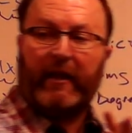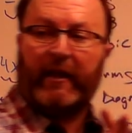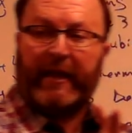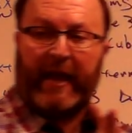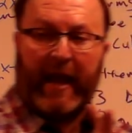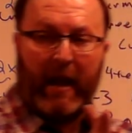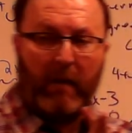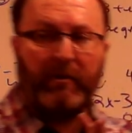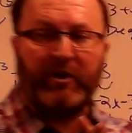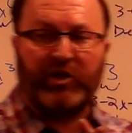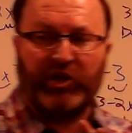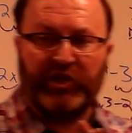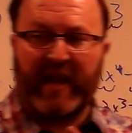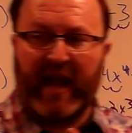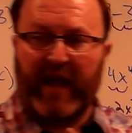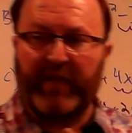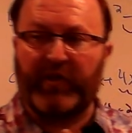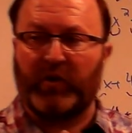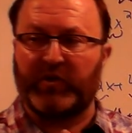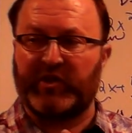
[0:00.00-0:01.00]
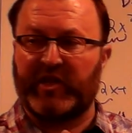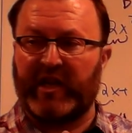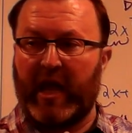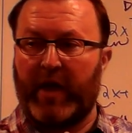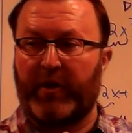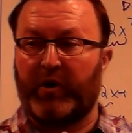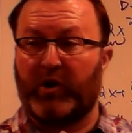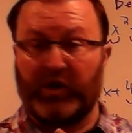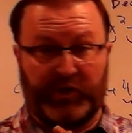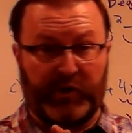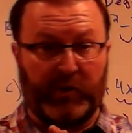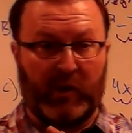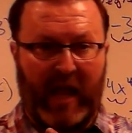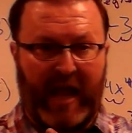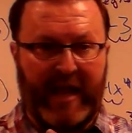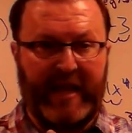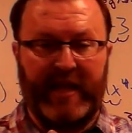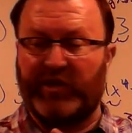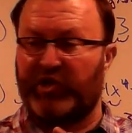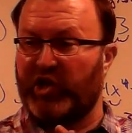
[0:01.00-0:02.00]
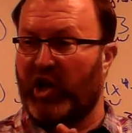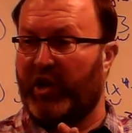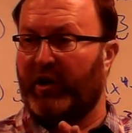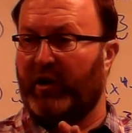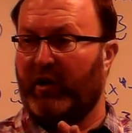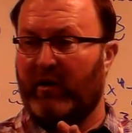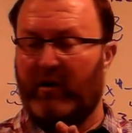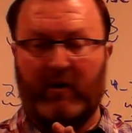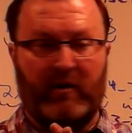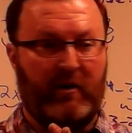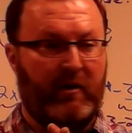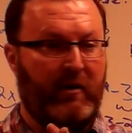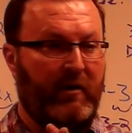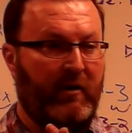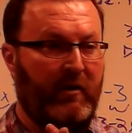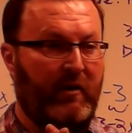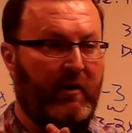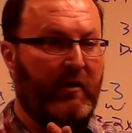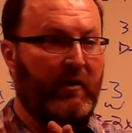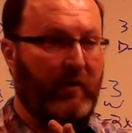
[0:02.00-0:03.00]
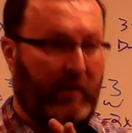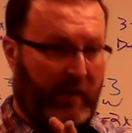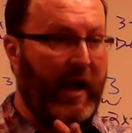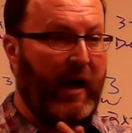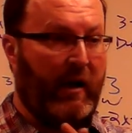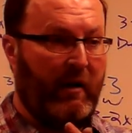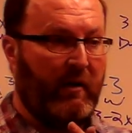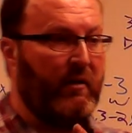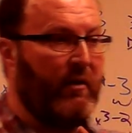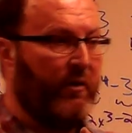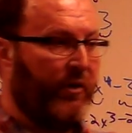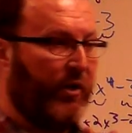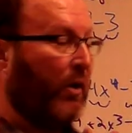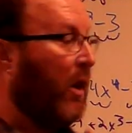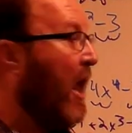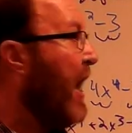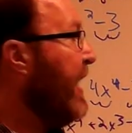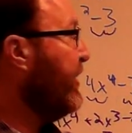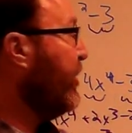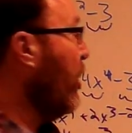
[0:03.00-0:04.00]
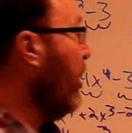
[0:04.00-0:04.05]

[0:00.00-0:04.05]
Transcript: Can't we just add those together because they're like each other? Yeah, they're like